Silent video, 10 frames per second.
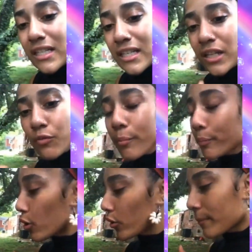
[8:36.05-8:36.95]
what
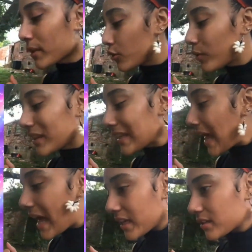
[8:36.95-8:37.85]
goes on with the
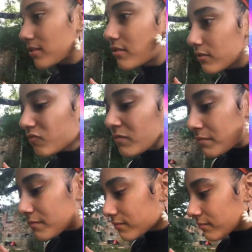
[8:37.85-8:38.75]
kids, but
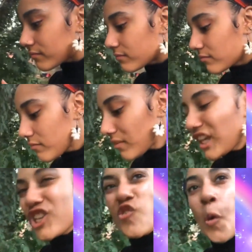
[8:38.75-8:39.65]
still
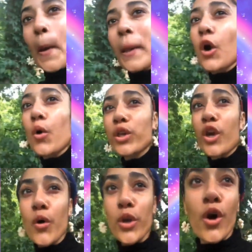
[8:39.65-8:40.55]
there
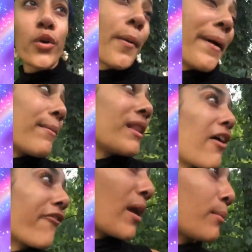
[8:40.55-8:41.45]
for the
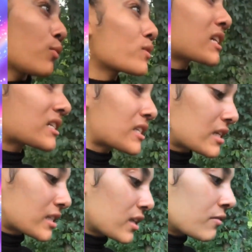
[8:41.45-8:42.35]
kids to
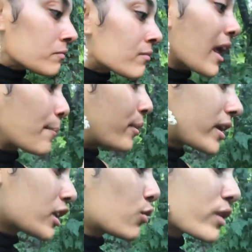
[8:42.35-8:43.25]
know their
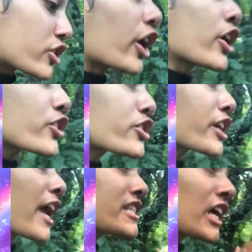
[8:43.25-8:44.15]
parents.
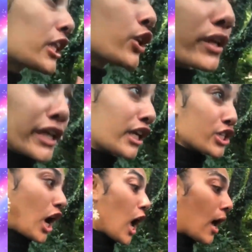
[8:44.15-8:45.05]
And they
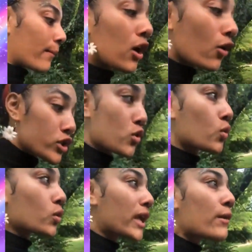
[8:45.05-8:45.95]
haven't came to
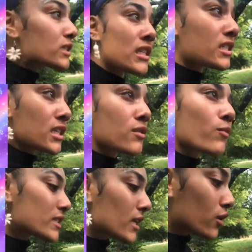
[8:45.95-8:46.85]
that place yet. So
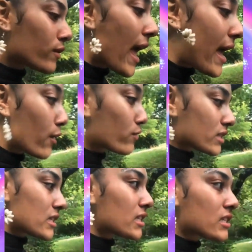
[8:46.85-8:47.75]
I'm not
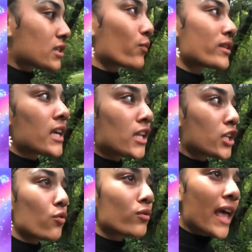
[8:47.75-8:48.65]

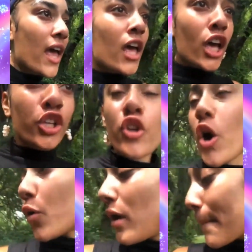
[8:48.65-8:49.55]
fully
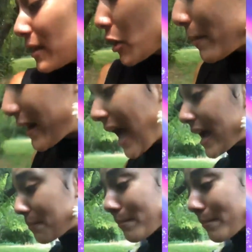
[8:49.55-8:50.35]
in agreement